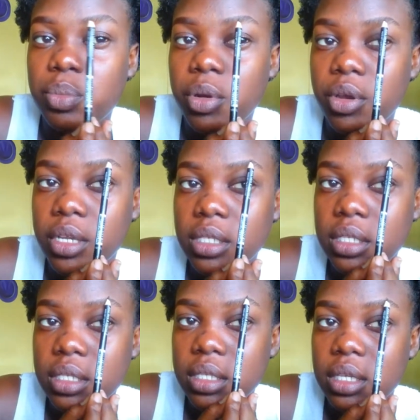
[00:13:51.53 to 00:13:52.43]

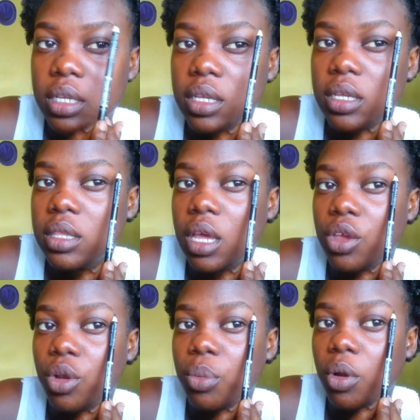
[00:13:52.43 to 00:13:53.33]
points that
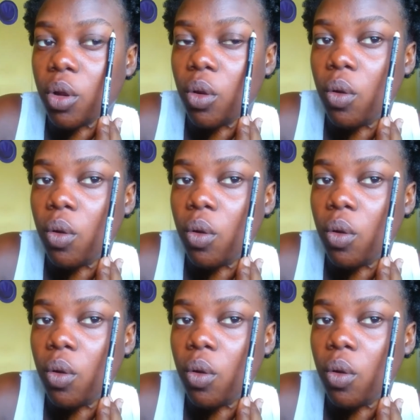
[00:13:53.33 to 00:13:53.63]
your brow